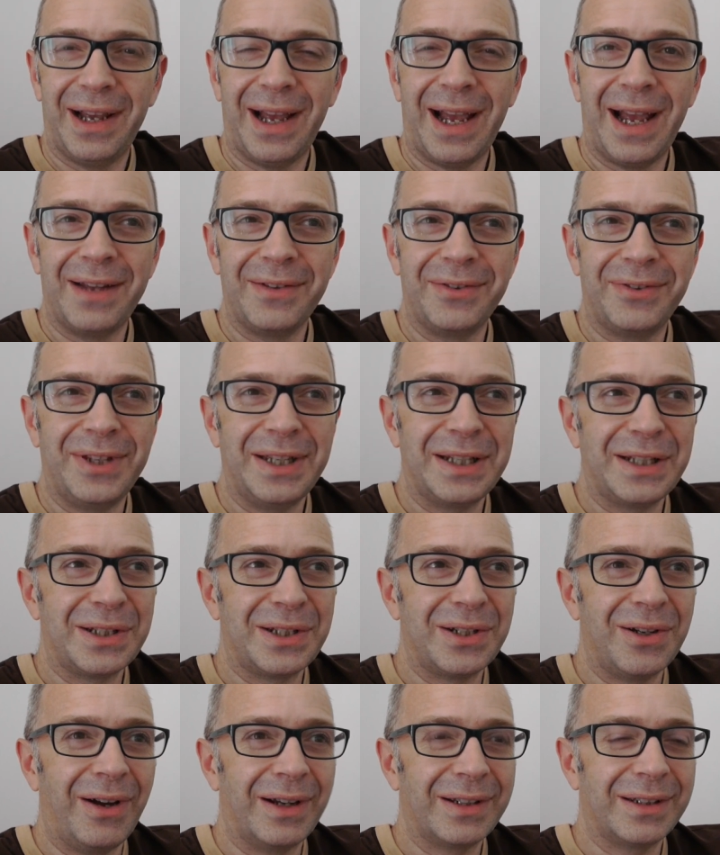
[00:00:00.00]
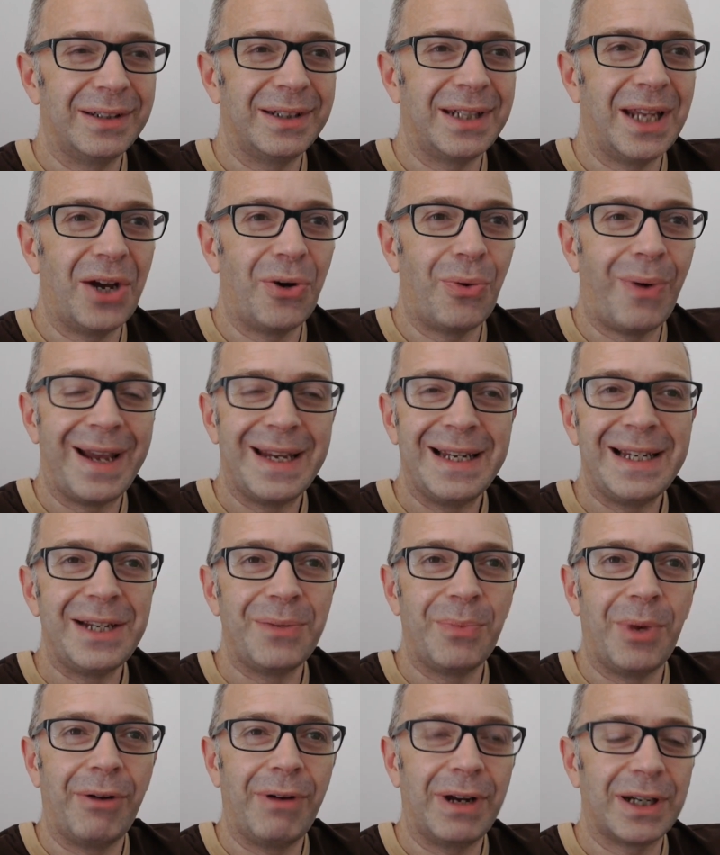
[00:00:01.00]
at things like the Dell
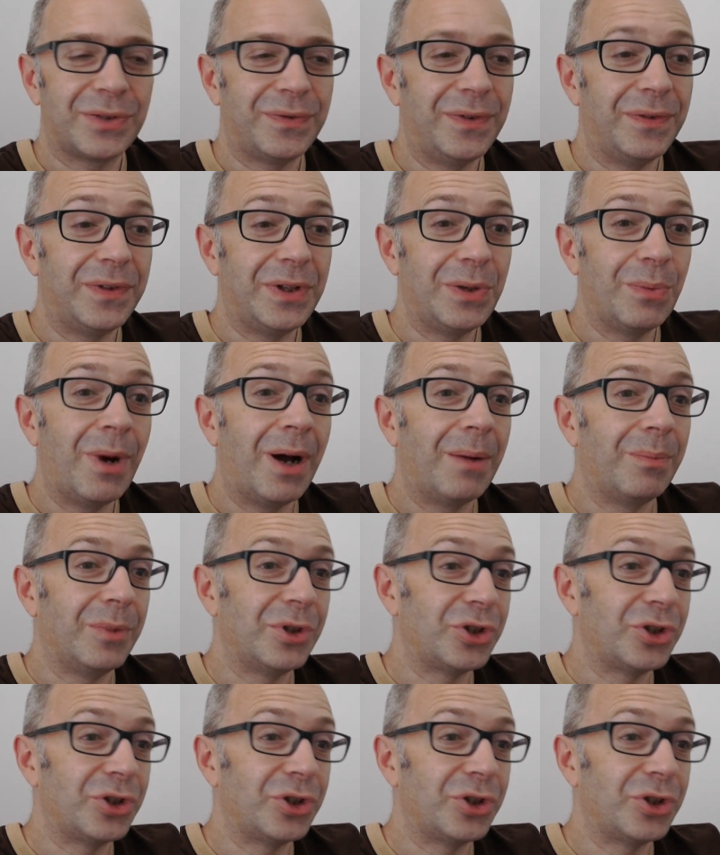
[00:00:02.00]
Alienware X51,